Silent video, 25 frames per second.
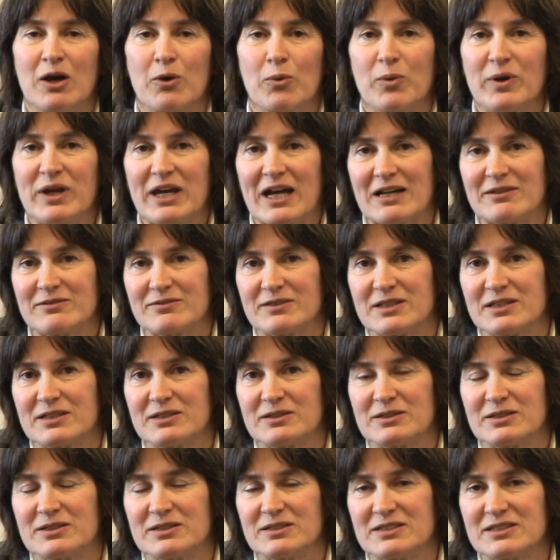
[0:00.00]
We have
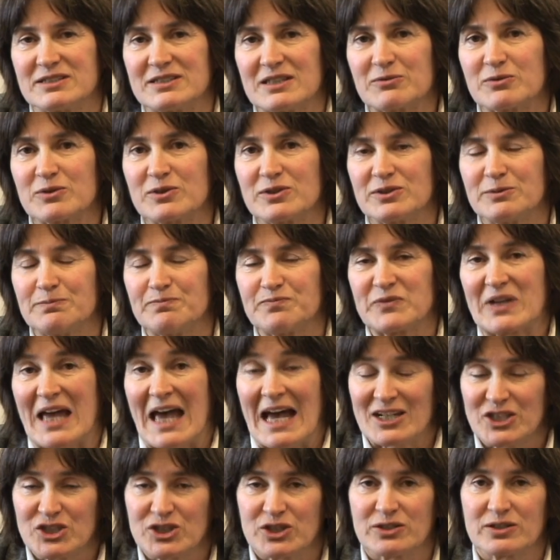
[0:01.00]
uh, several
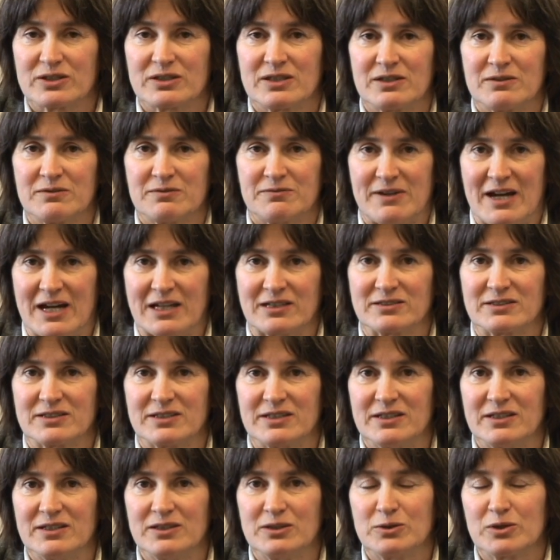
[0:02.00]
adjunct
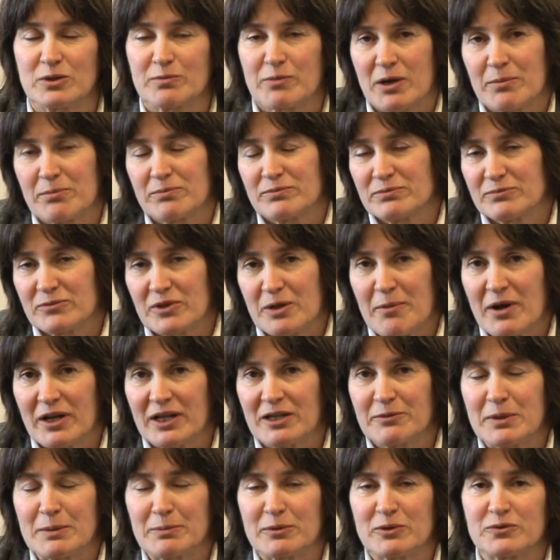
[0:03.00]
faculty who are prim
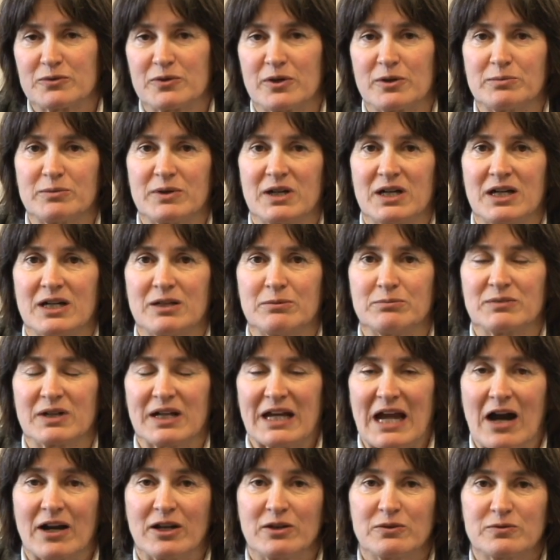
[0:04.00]
primarily people from um,
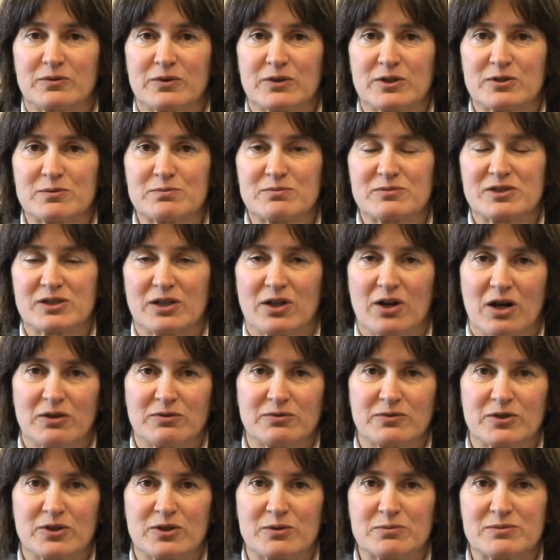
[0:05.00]
accounting firms, law
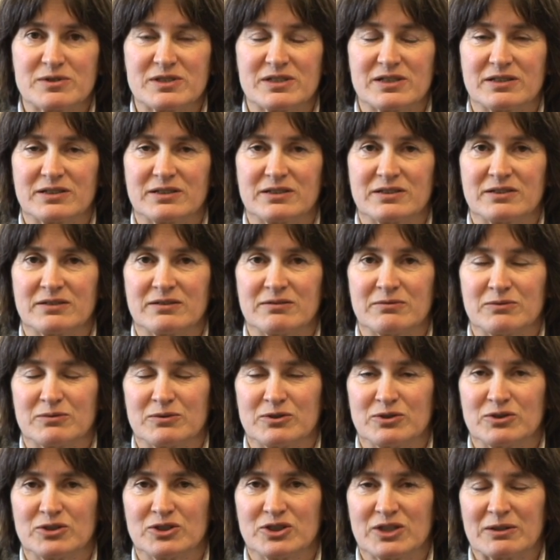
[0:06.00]
firms, uh,
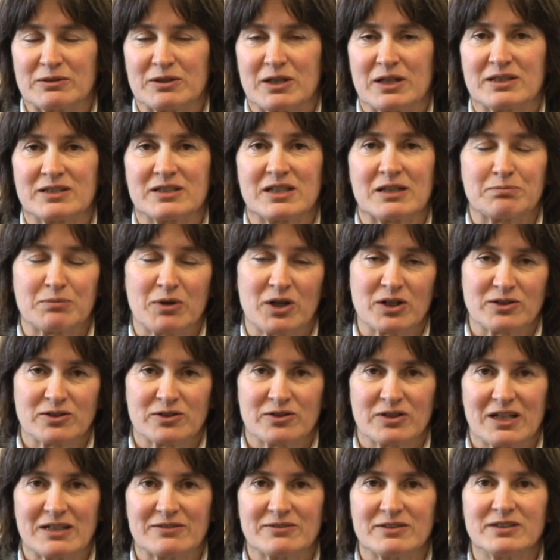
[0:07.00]
usually at that, that, partner
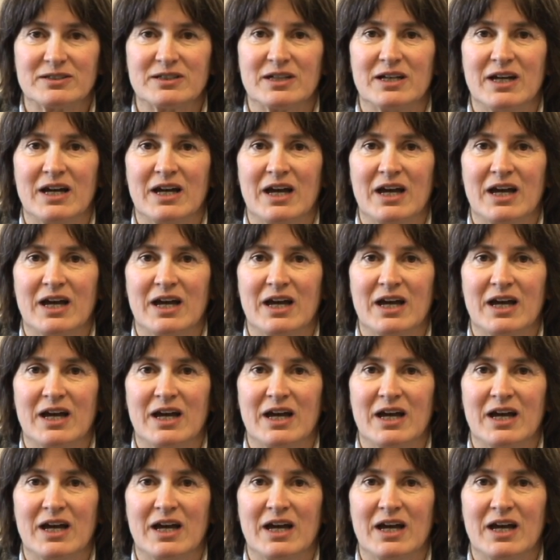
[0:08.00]
level.